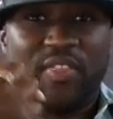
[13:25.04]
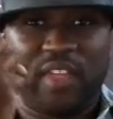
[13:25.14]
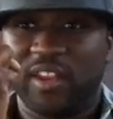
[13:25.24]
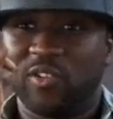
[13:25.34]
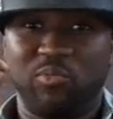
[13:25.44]

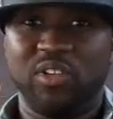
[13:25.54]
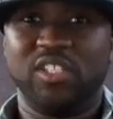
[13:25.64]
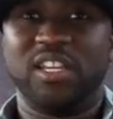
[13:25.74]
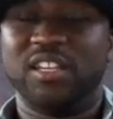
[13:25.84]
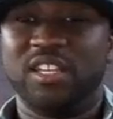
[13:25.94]
And then it'll be
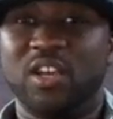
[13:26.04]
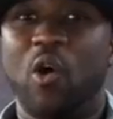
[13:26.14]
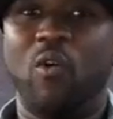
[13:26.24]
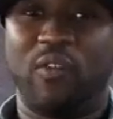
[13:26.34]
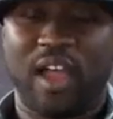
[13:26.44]

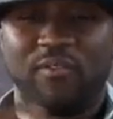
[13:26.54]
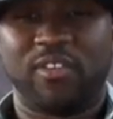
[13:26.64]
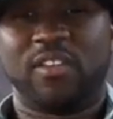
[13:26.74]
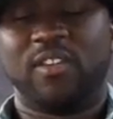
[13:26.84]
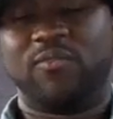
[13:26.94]
G&D over
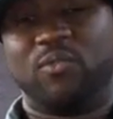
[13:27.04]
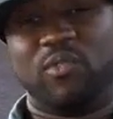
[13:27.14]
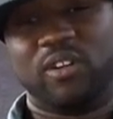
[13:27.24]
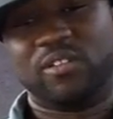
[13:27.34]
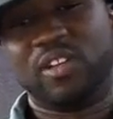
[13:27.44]
everything for
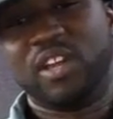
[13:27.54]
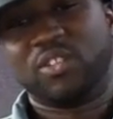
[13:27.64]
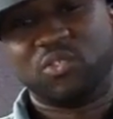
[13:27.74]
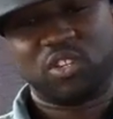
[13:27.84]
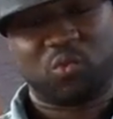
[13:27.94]
real.
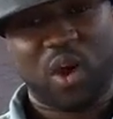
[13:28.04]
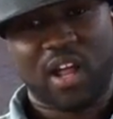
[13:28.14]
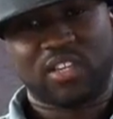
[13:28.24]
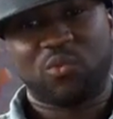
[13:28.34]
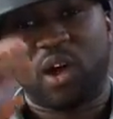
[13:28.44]
So just
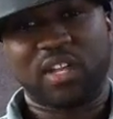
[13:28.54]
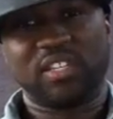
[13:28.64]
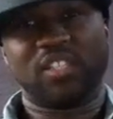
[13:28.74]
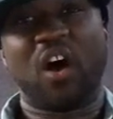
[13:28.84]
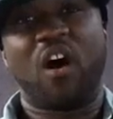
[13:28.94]
watch.
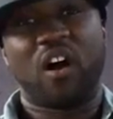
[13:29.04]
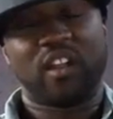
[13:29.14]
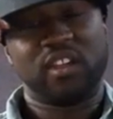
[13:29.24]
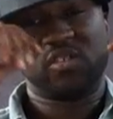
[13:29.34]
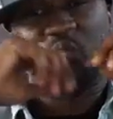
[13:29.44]
It's art.